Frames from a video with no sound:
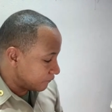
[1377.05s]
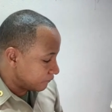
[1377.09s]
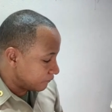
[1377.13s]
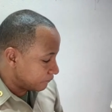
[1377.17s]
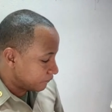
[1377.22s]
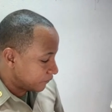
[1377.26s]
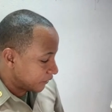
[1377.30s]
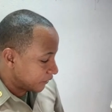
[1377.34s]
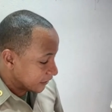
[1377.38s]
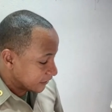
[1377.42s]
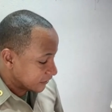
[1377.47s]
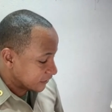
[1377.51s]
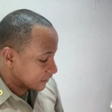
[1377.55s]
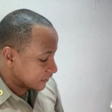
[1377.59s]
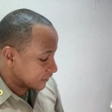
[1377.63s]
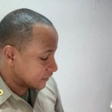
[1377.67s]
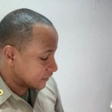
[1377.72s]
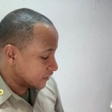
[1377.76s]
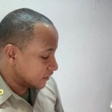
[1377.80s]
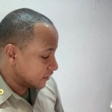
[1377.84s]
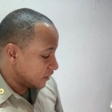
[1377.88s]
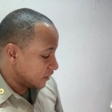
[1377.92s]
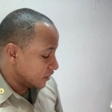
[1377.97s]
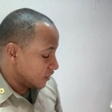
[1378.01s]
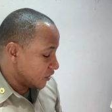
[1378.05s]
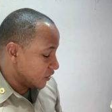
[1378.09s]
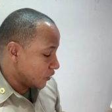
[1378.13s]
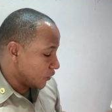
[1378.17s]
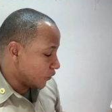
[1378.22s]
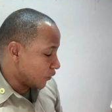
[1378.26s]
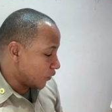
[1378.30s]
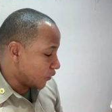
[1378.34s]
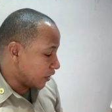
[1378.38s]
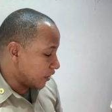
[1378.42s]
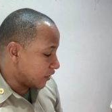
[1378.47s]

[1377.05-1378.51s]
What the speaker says: plates where